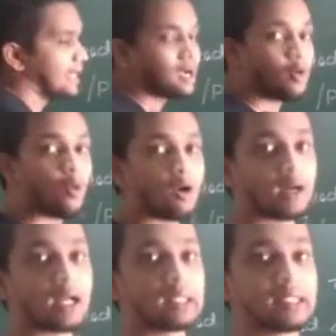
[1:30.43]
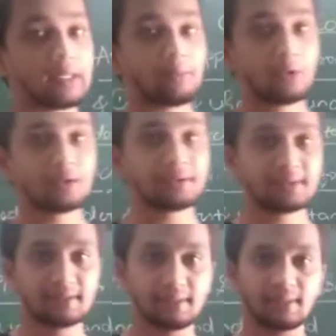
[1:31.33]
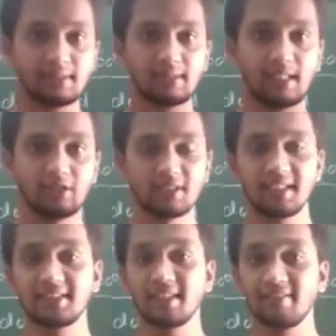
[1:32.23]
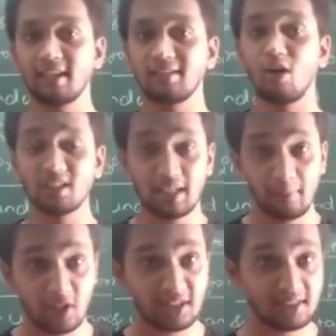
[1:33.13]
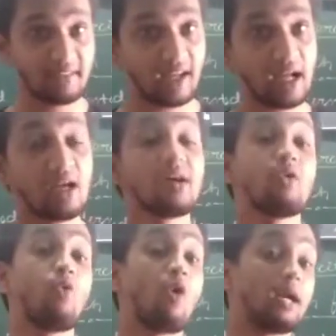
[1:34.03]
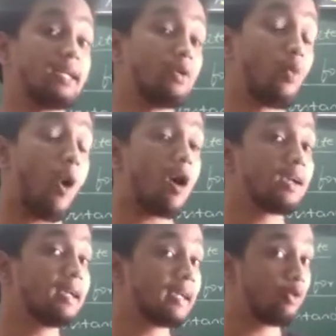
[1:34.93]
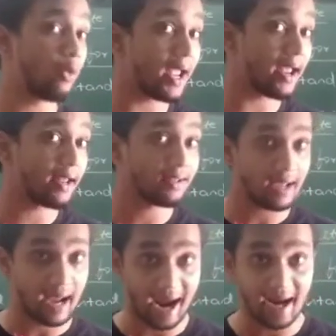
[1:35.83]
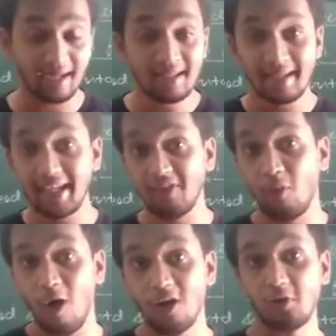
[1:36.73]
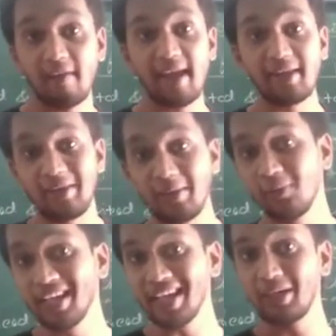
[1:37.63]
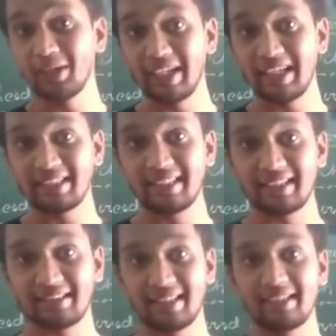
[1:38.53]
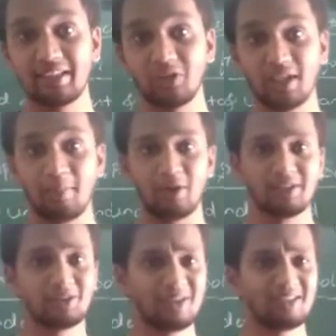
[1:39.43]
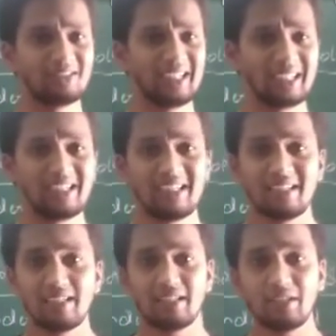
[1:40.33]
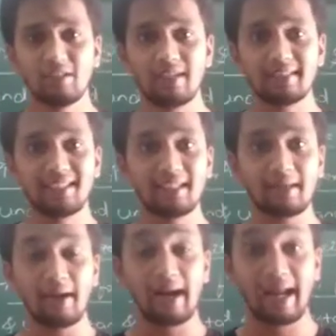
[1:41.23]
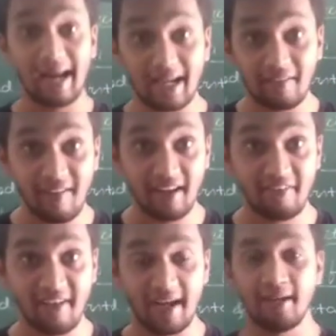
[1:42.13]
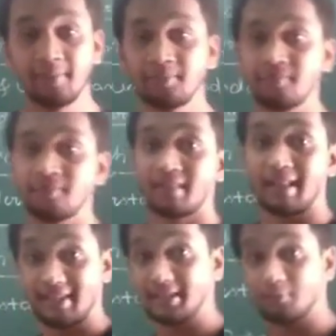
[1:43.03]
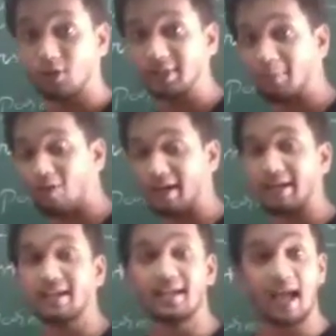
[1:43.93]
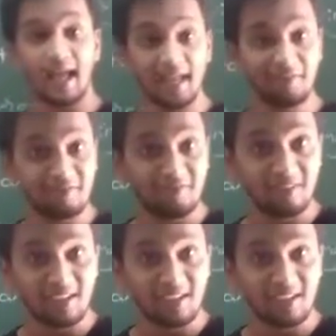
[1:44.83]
Like what and all the inputs the user is giving or the computer is giving, in what way and in what way you need to return the result to the computer so that your result get verified. That's most important. If